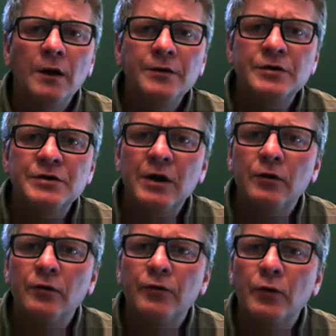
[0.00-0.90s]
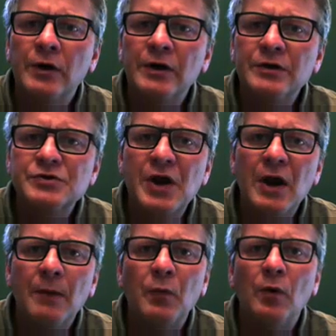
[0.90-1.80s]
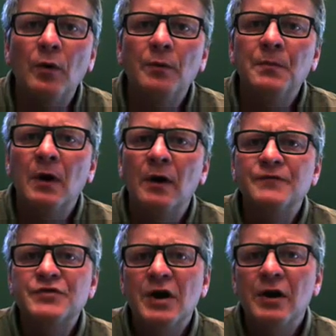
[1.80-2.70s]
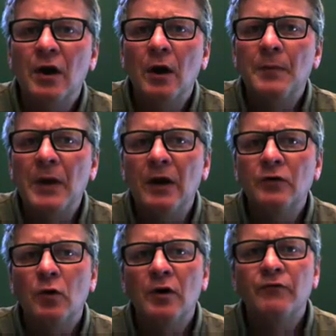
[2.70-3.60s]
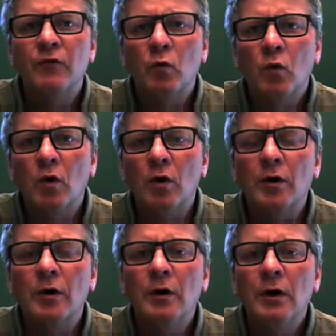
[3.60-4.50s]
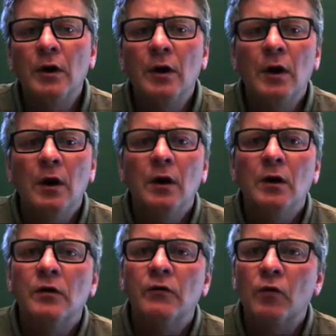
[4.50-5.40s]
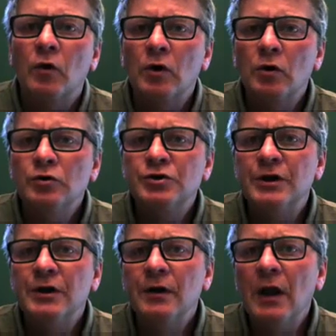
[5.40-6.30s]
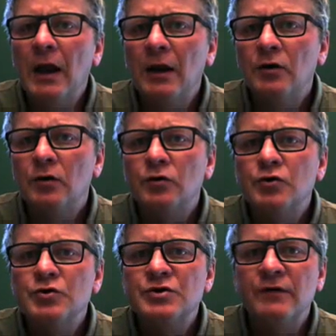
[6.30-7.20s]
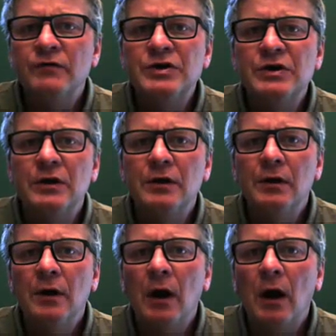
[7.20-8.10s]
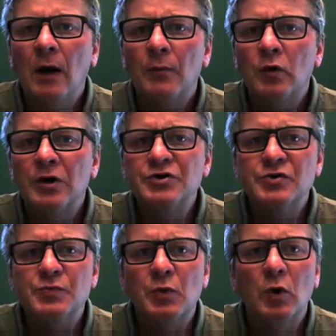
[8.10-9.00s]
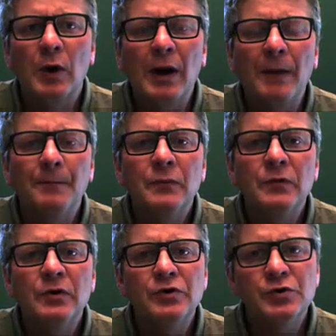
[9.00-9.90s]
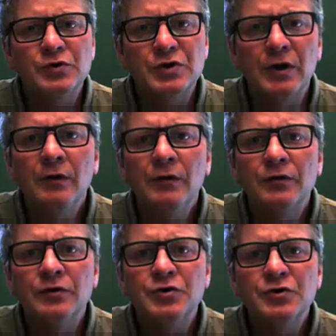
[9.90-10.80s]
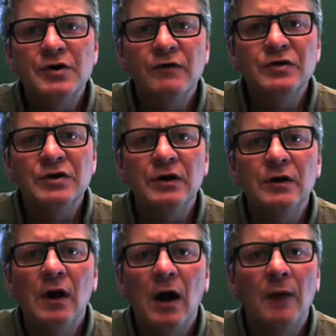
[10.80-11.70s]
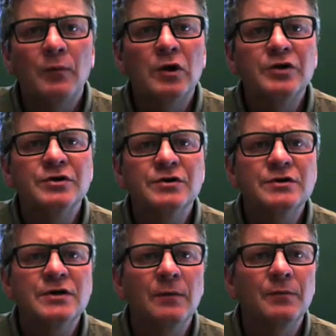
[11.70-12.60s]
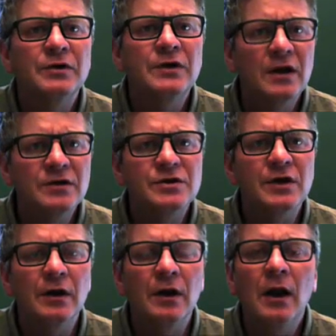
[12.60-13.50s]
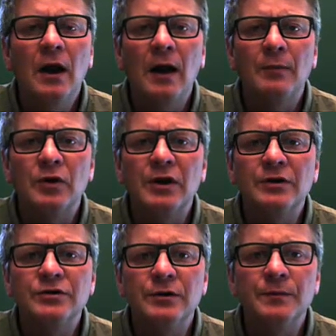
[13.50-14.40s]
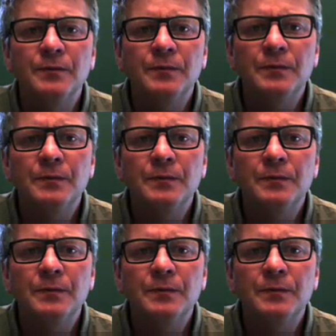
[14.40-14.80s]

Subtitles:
I'd like to take you through an example of setting up Android for work for inclusion in your 217 operations program using the 217 Operations.Testing application.